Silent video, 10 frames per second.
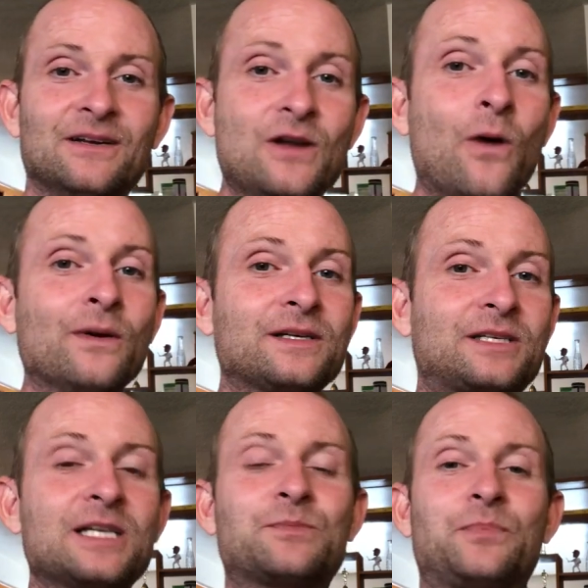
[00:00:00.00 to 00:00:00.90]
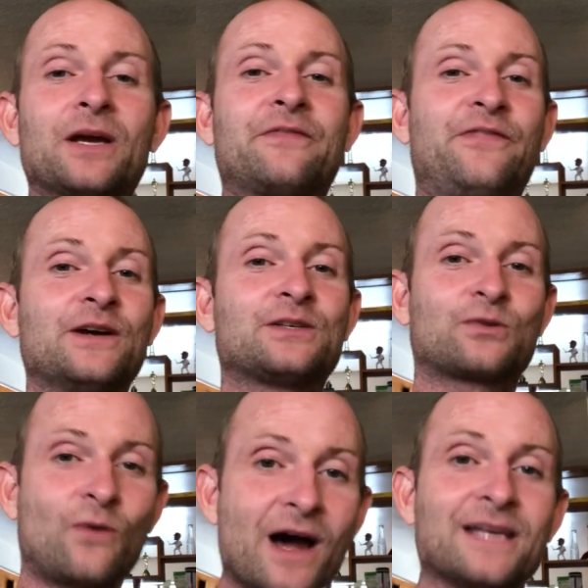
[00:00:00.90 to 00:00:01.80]
No one sees Bigfoot
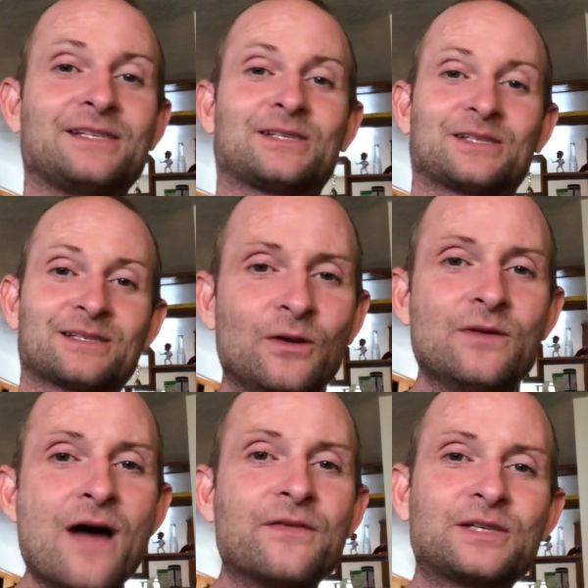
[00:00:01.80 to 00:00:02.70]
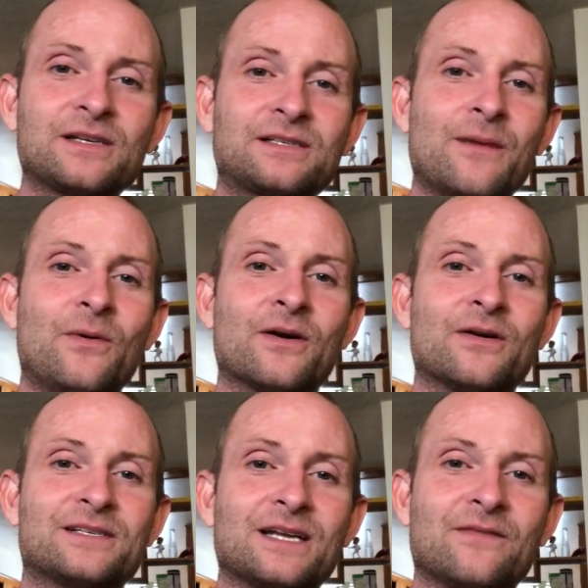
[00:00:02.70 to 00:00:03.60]
twice. You never see someone
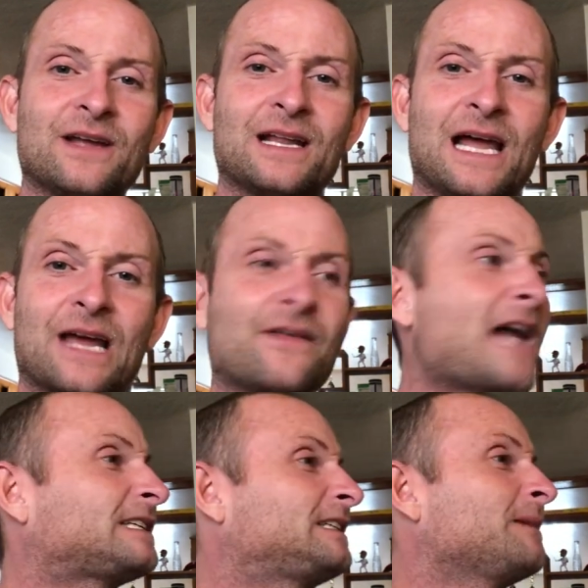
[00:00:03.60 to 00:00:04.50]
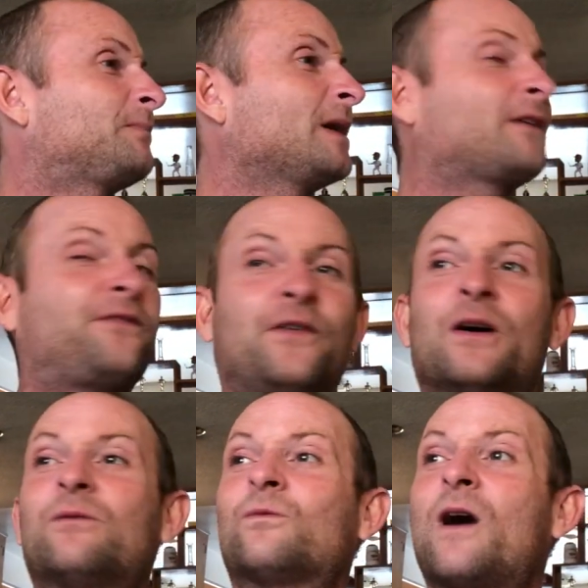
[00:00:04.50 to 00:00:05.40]
on TV like, if I see
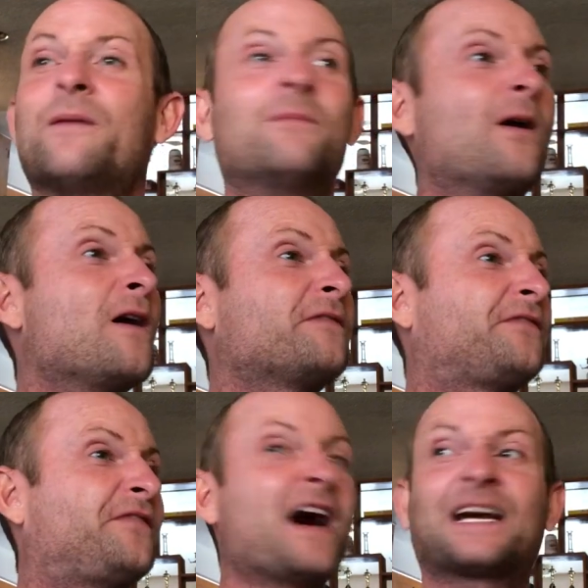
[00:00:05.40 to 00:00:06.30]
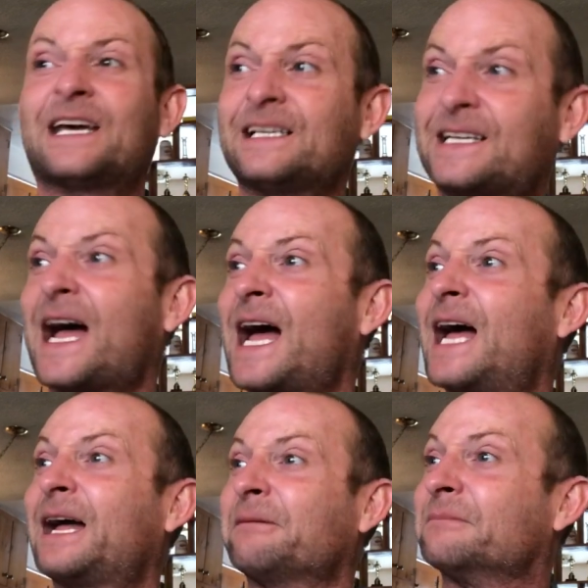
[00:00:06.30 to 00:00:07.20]
Bigfoot one more fucking
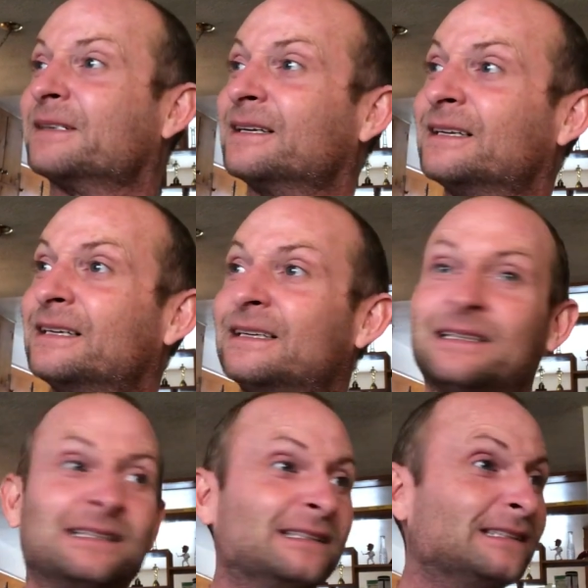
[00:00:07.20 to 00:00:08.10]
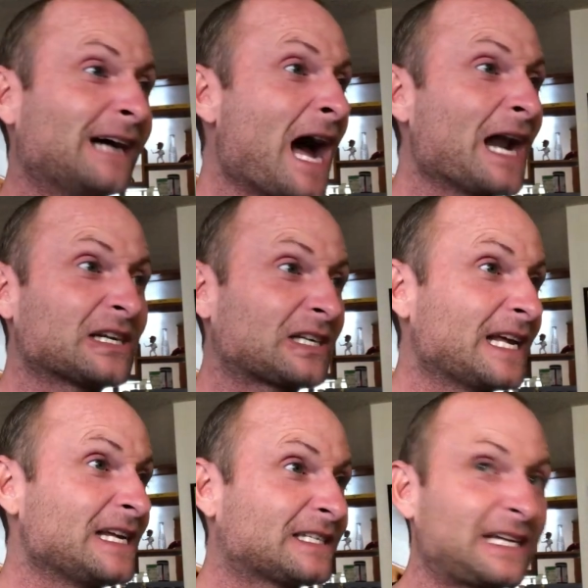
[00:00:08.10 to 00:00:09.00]
time,
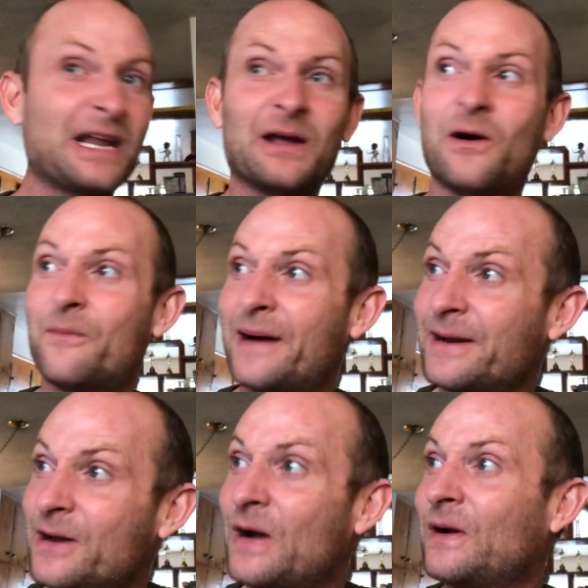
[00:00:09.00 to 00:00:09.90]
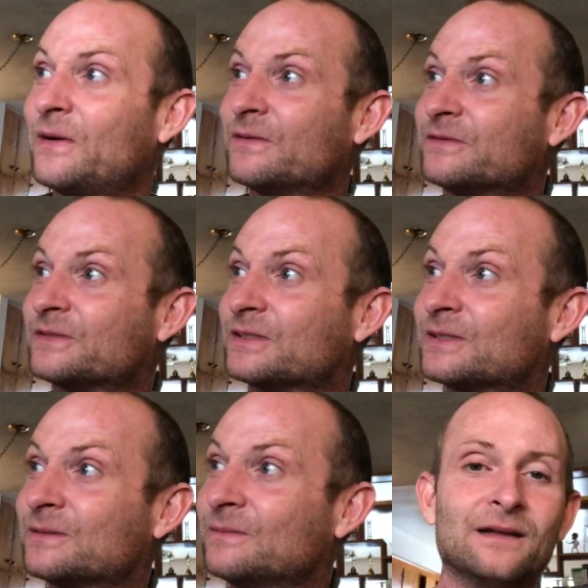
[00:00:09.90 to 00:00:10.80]
honestly, he's getting on my
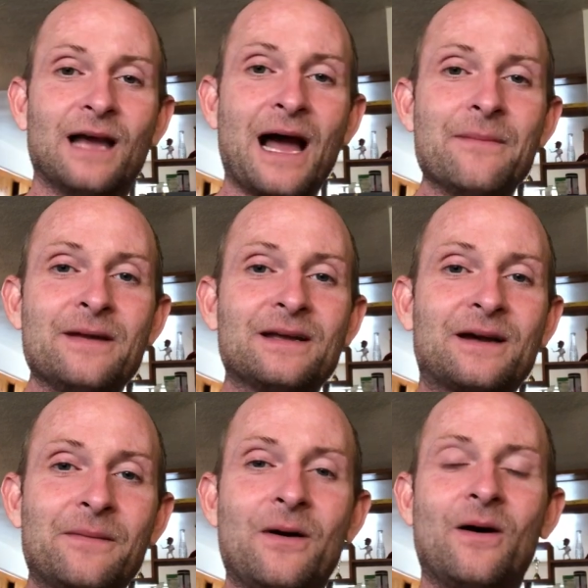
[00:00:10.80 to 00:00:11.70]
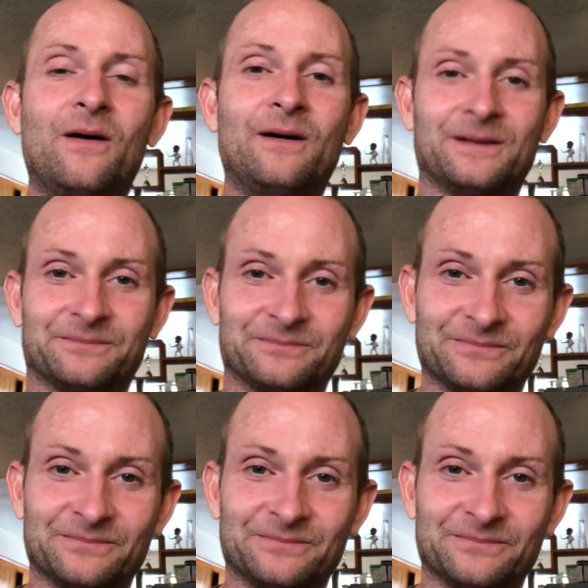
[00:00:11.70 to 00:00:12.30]
nerves. I mean, come on.